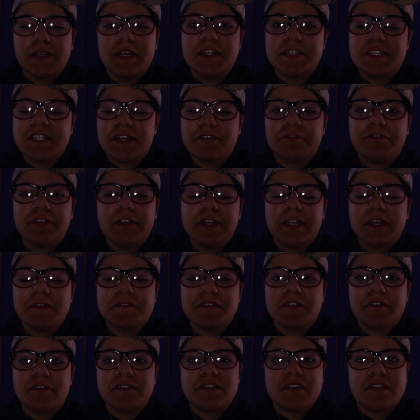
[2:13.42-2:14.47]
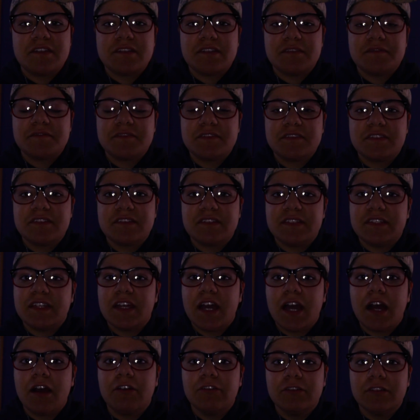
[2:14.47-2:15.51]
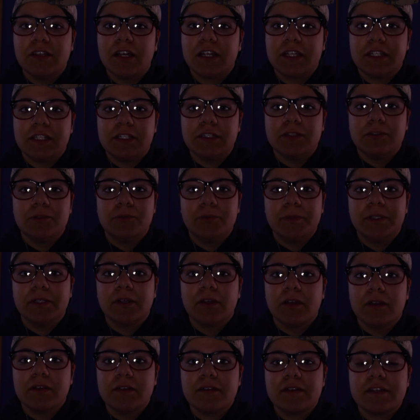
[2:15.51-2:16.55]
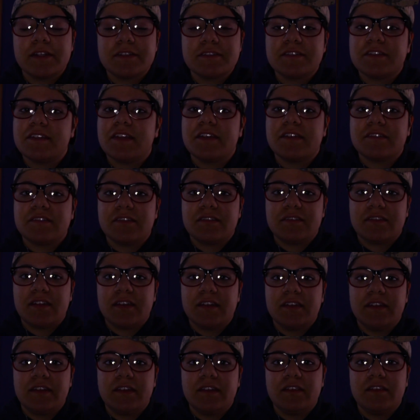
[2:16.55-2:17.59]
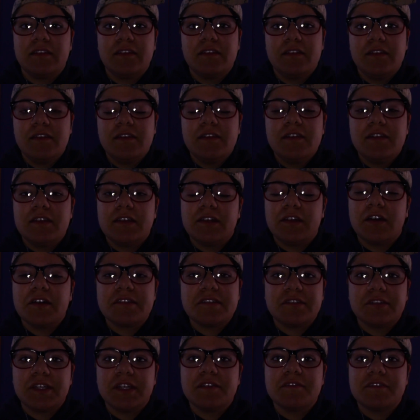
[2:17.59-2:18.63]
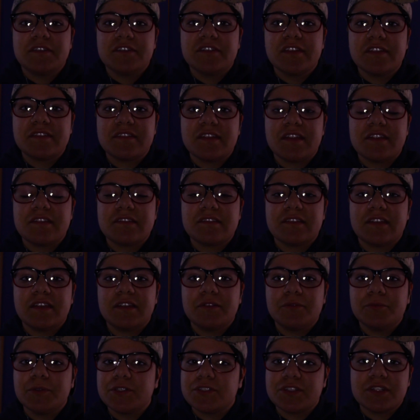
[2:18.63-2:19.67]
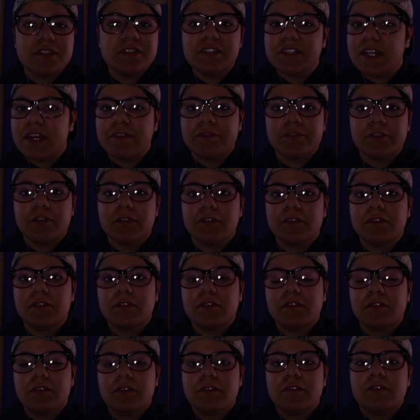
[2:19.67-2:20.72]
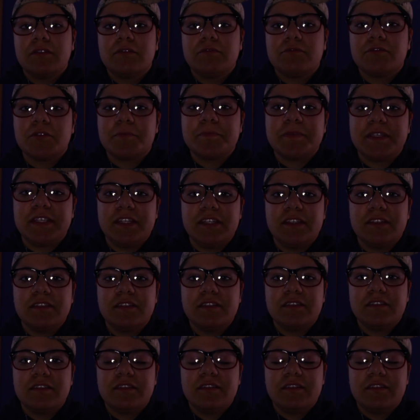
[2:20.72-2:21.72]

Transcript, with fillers: It definitely gives you a sense of to see how lucky we are in today's society. And it also gives you the sense that we should never repeat